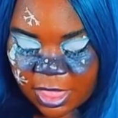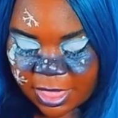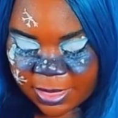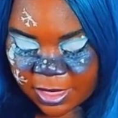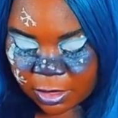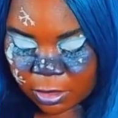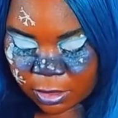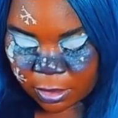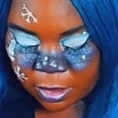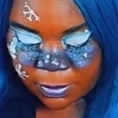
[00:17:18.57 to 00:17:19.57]
And then
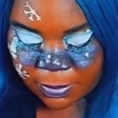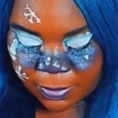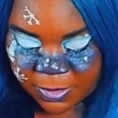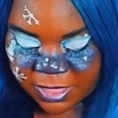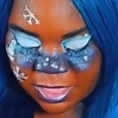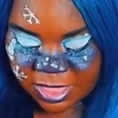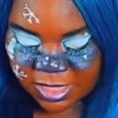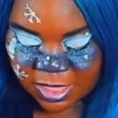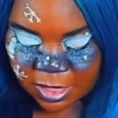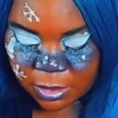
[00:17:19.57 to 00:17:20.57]
this is
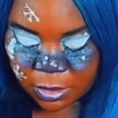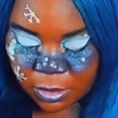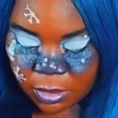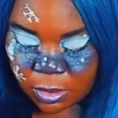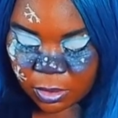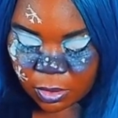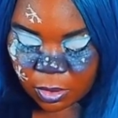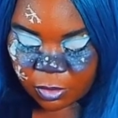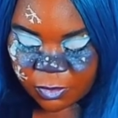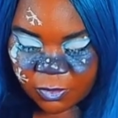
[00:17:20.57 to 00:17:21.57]
it
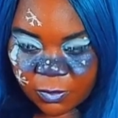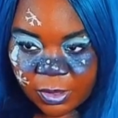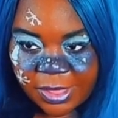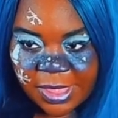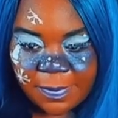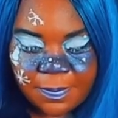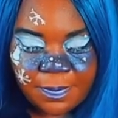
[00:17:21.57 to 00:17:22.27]
on the white.